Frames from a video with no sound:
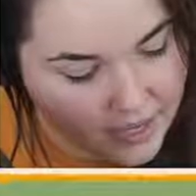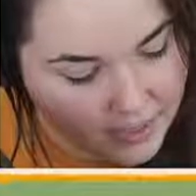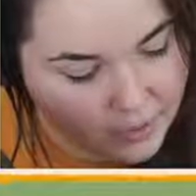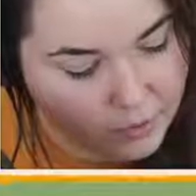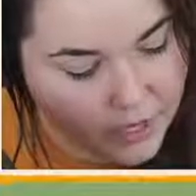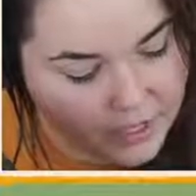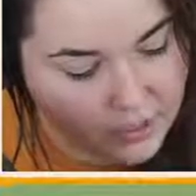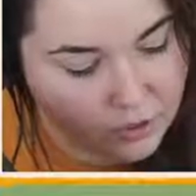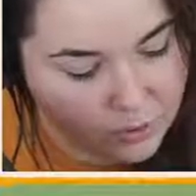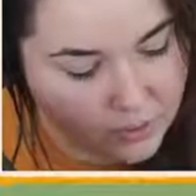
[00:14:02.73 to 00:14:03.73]
could price
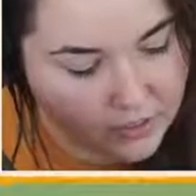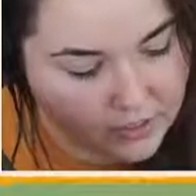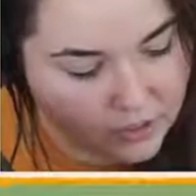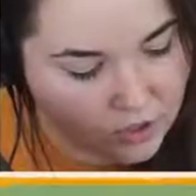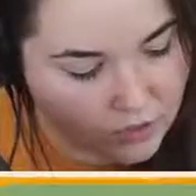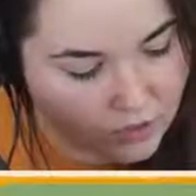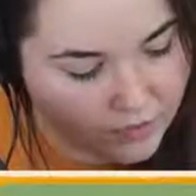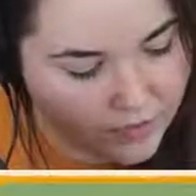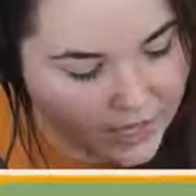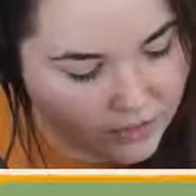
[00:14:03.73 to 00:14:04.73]
those prints to
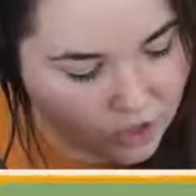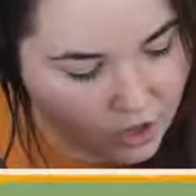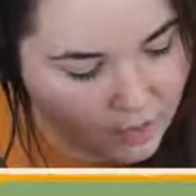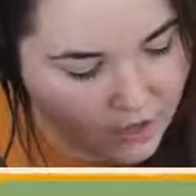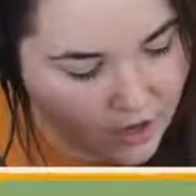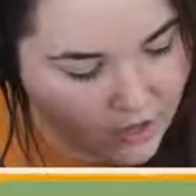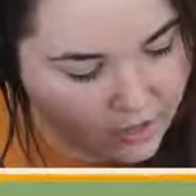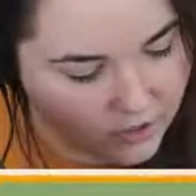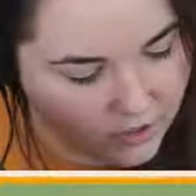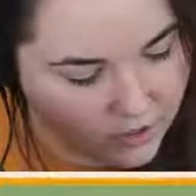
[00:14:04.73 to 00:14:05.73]
reflect the shipping
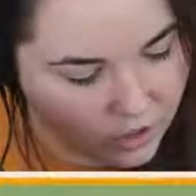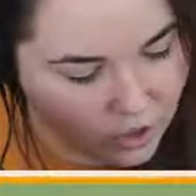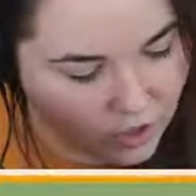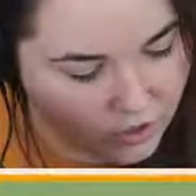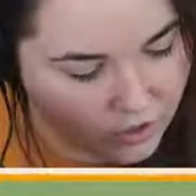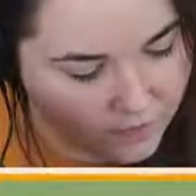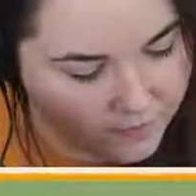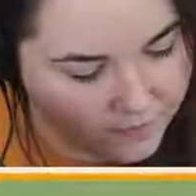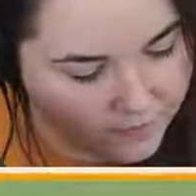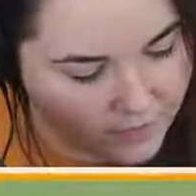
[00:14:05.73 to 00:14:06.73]
cost in general.
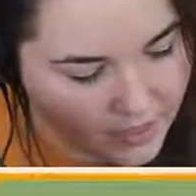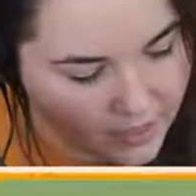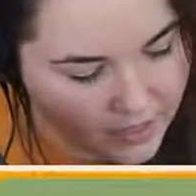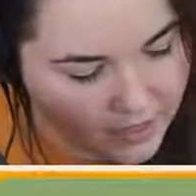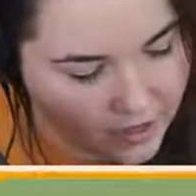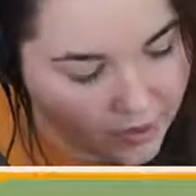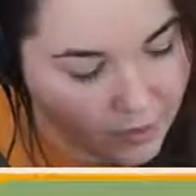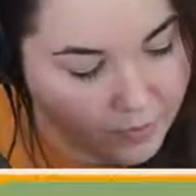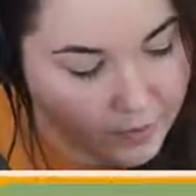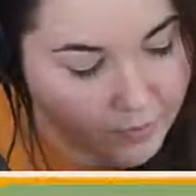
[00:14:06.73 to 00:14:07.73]
Now, what
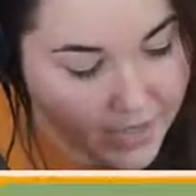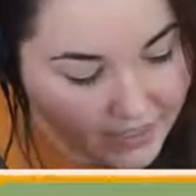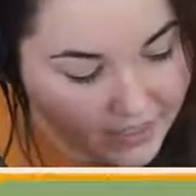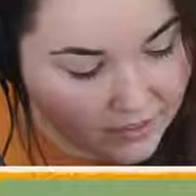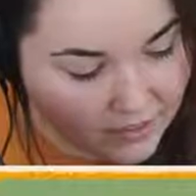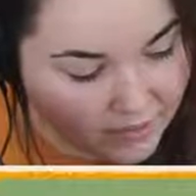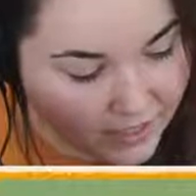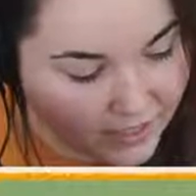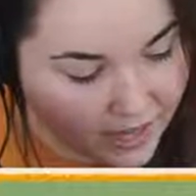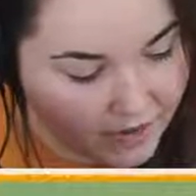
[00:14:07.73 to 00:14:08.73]
would be best is if I
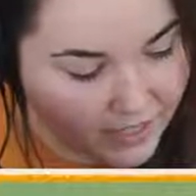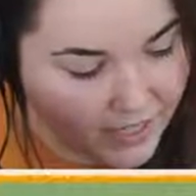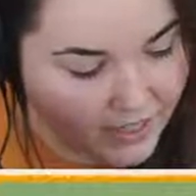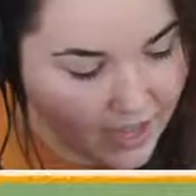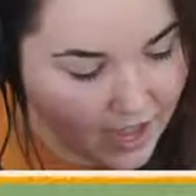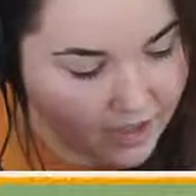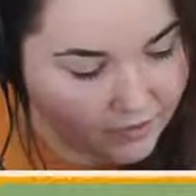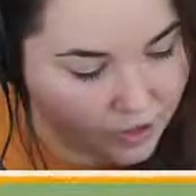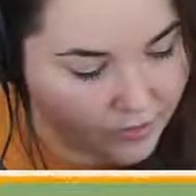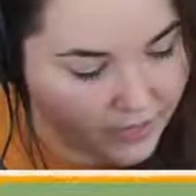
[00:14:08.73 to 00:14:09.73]
could have like
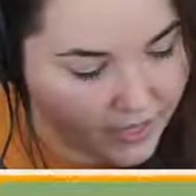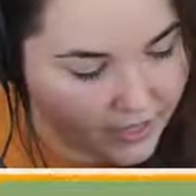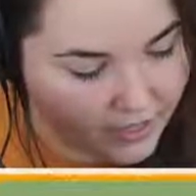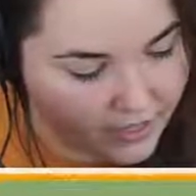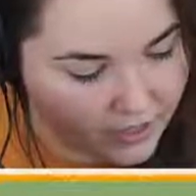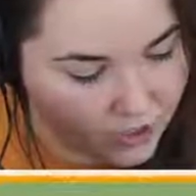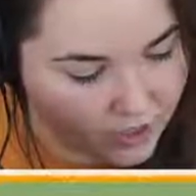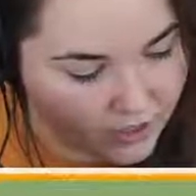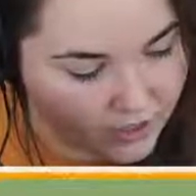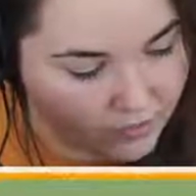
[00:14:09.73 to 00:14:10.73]
live shipping
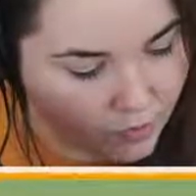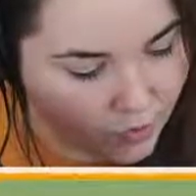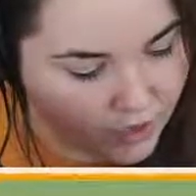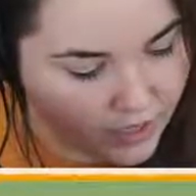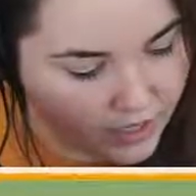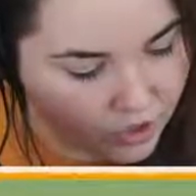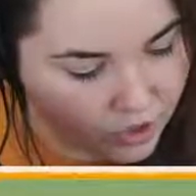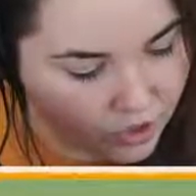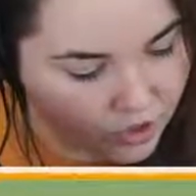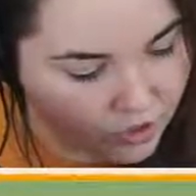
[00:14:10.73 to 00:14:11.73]
calculations for each